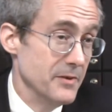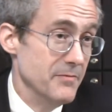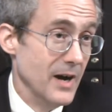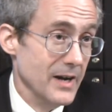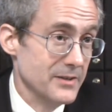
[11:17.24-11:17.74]
of
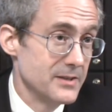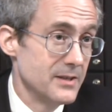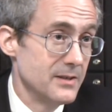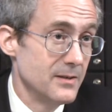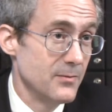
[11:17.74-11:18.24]
advice
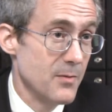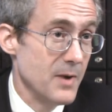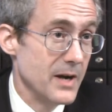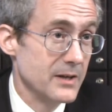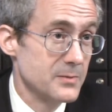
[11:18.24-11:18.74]
from
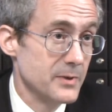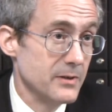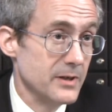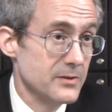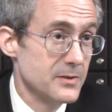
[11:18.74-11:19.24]
my
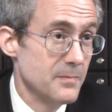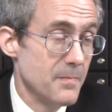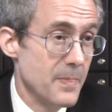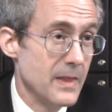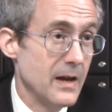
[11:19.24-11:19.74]
experience.
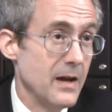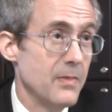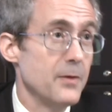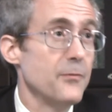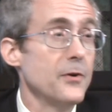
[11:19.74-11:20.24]

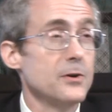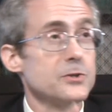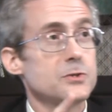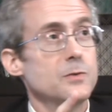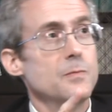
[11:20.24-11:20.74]
The
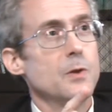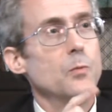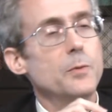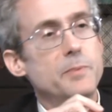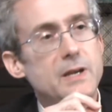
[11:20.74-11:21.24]
first
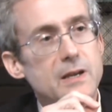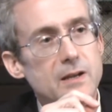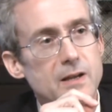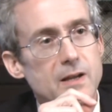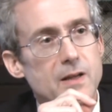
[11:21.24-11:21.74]
would
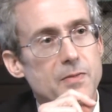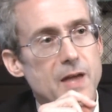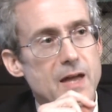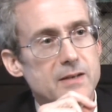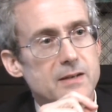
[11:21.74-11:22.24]
be
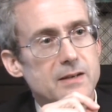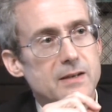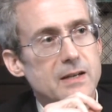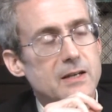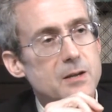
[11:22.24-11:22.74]
that
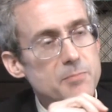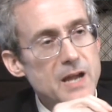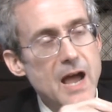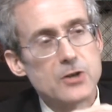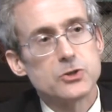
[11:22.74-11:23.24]
it can
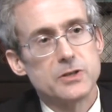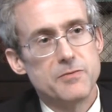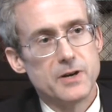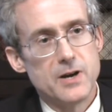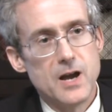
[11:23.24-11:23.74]
be actually
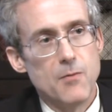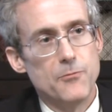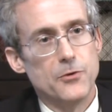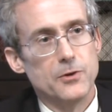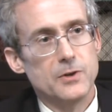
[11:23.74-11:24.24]
very
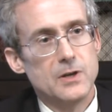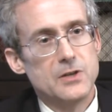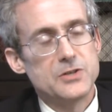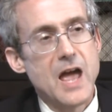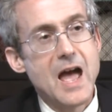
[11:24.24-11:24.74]
helpful
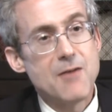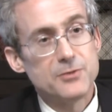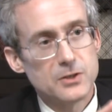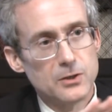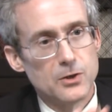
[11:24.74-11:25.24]
to
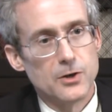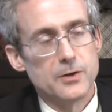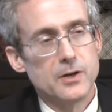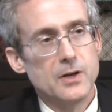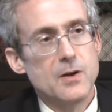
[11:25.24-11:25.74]
have to
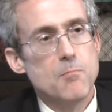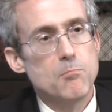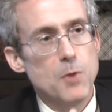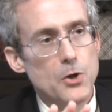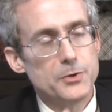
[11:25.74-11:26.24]
learn
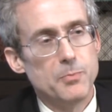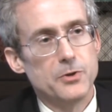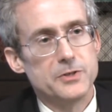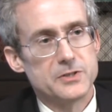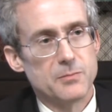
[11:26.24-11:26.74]
multiple
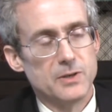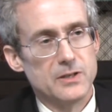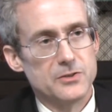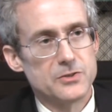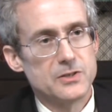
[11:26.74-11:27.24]

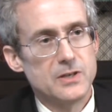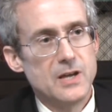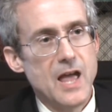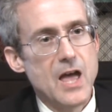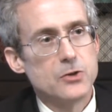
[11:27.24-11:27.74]
disciplines
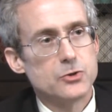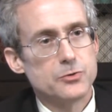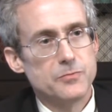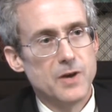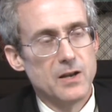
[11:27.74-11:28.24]
as you're
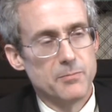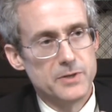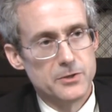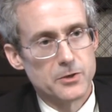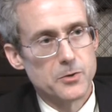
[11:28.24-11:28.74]

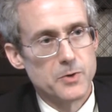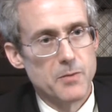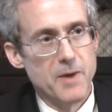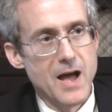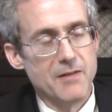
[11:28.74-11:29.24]
developing your
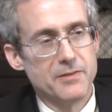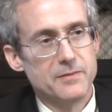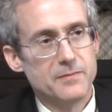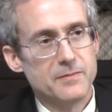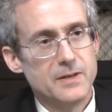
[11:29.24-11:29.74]
career path.
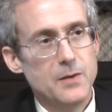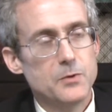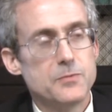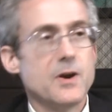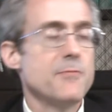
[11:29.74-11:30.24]
It
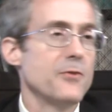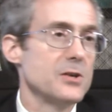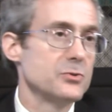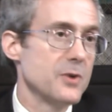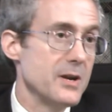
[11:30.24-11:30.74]
was very
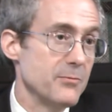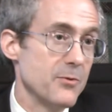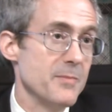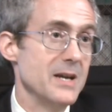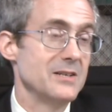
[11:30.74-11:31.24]
frustrating
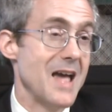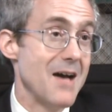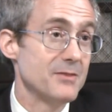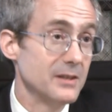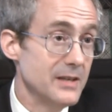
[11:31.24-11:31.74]
for me to
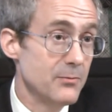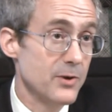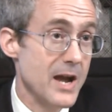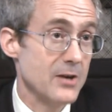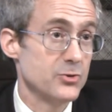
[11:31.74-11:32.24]
have to leave
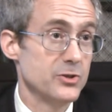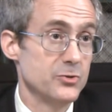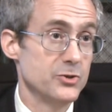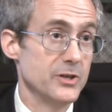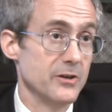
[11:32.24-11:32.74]
reaction
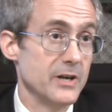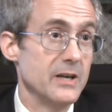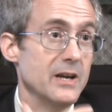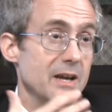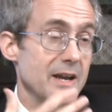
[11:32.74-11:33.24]

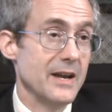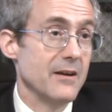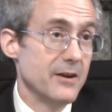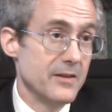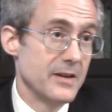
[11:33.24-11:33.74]
engineering, an
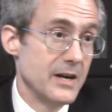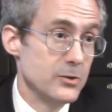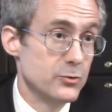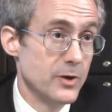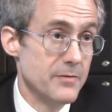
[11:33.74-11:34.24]
area that I
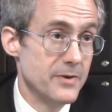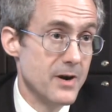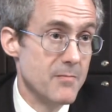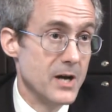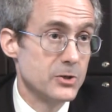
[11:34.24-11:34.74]
enjoyed
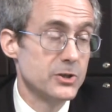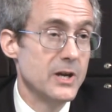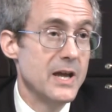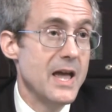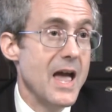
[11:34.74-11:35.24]
very much,
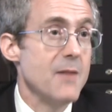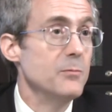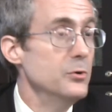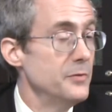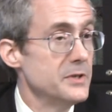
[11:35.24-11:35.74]
and
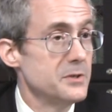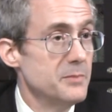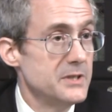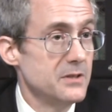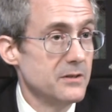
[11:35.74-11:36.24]
move into
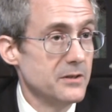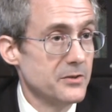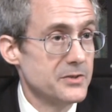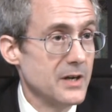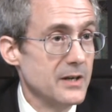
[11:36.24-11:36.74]

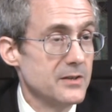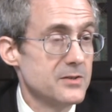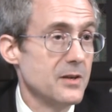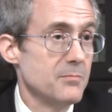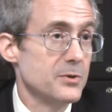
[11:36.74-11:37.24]
materials
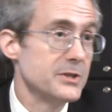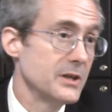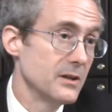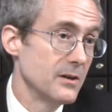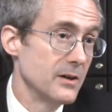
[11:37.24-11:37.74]
science, and
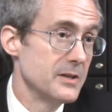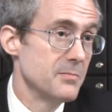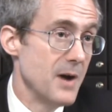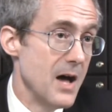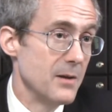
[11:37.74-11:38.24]
particularly to
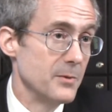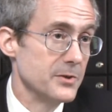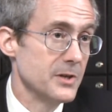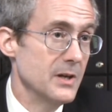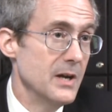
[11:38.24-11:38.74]

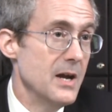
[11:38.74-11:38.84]
polymers.